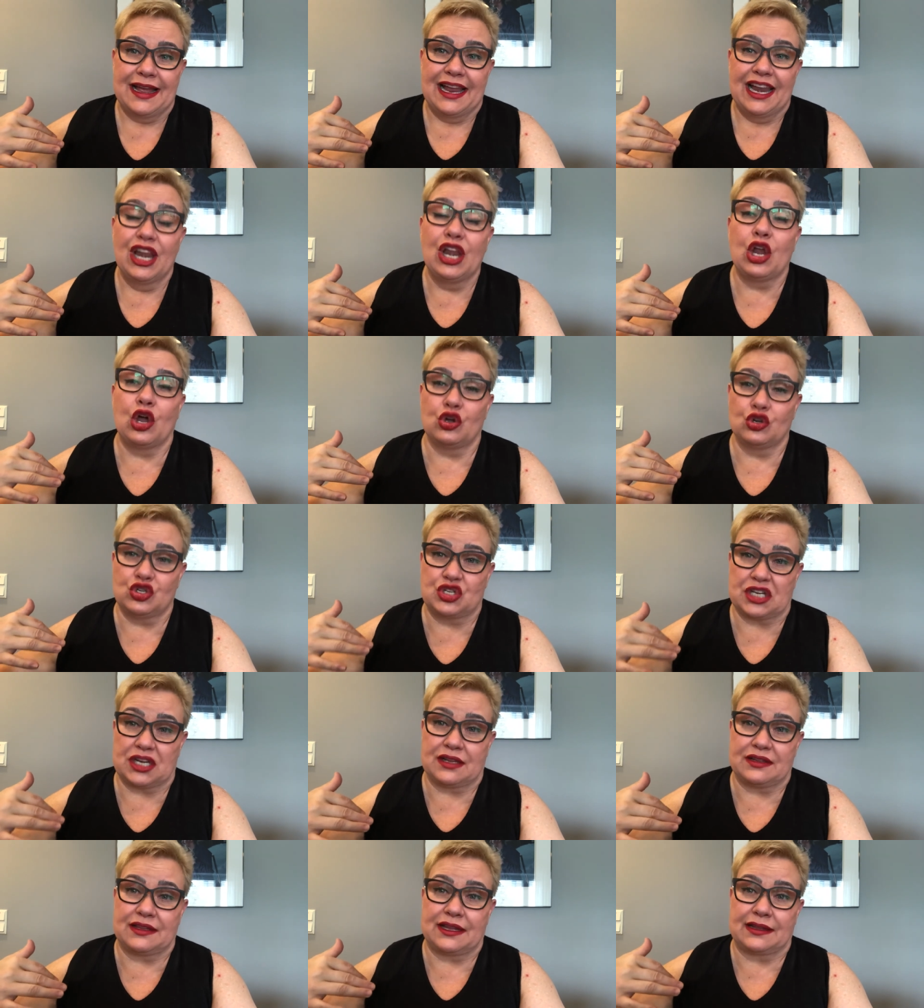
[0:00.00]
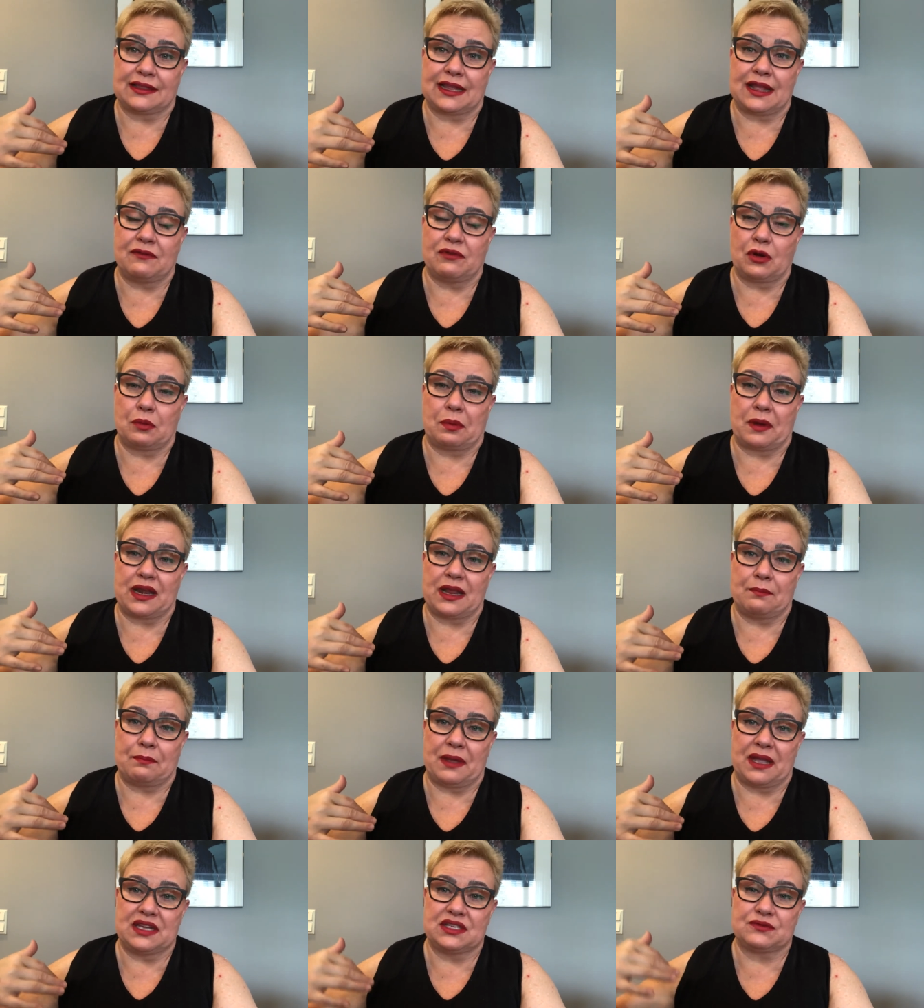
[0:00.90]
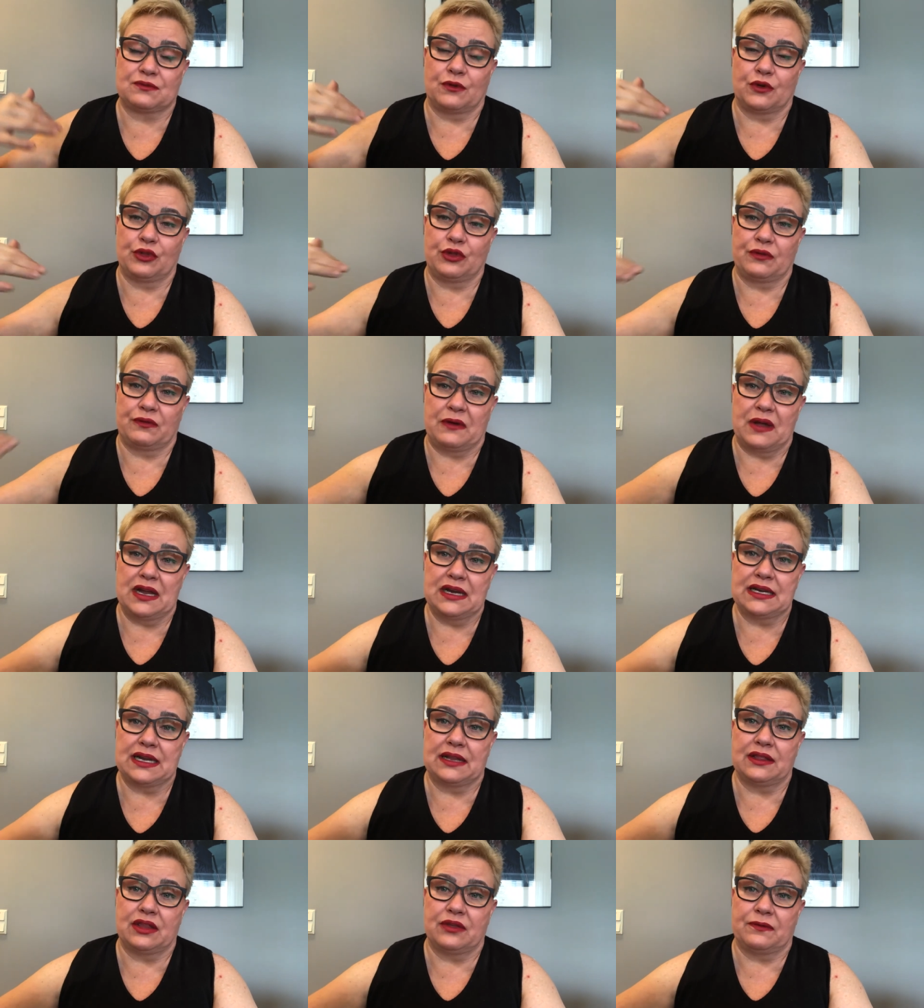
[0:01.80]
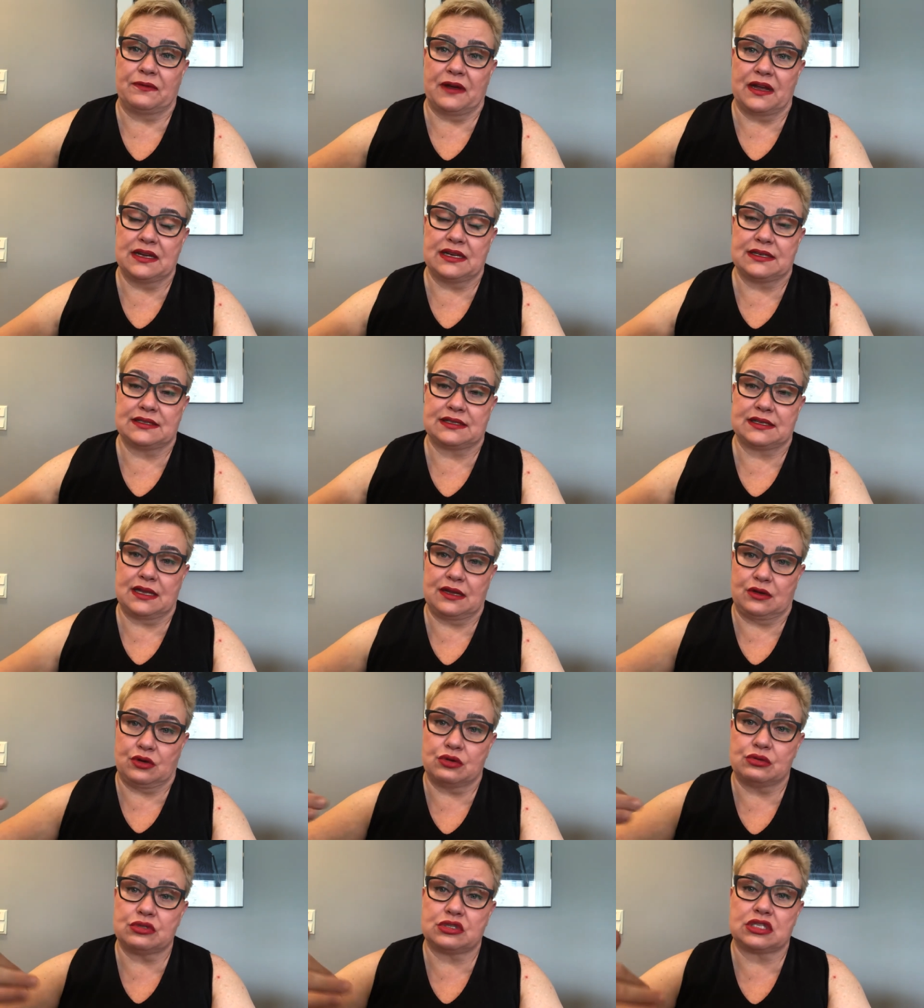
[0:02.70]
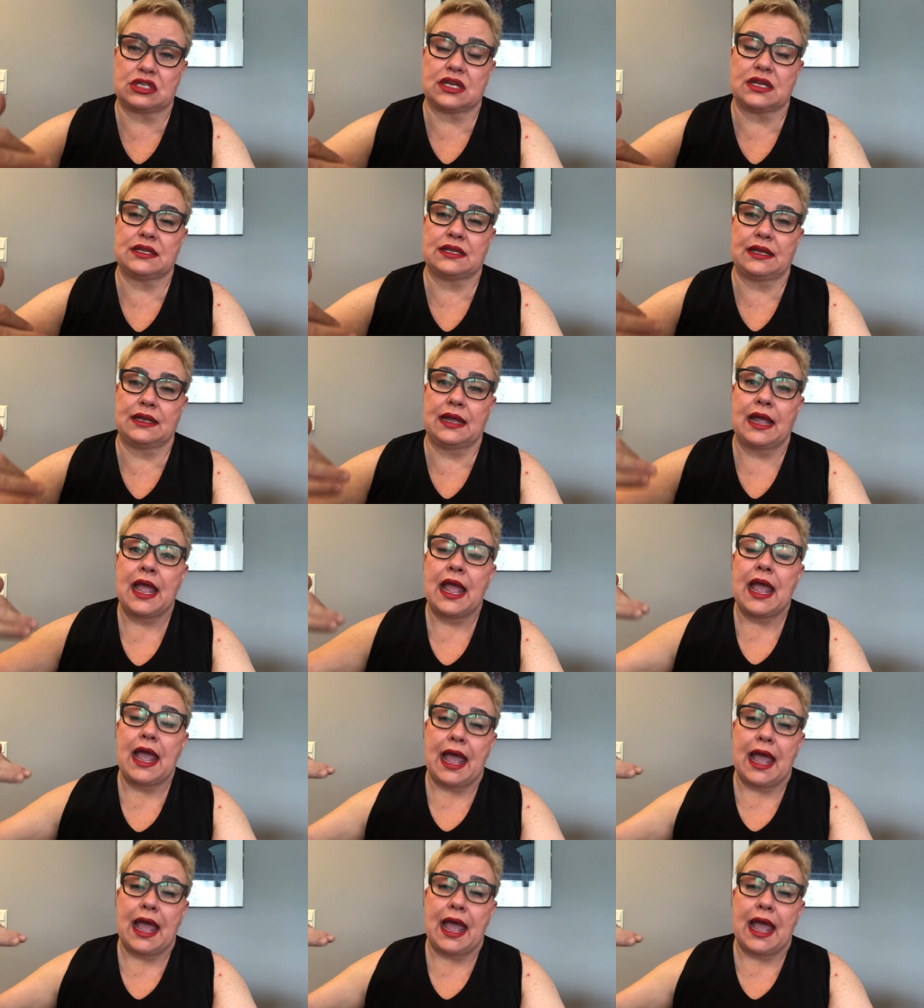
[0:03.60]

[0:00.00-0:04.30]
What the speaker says: logic that everybody pays for the fund and the fund is negotiating